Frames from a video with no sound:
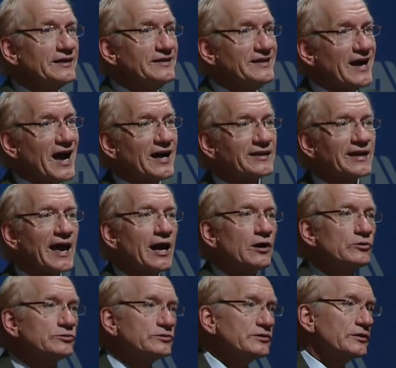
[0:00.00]
knock
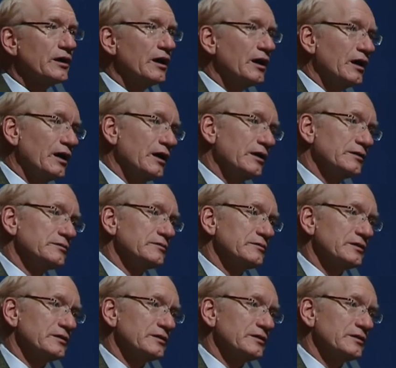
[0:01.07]
out uh,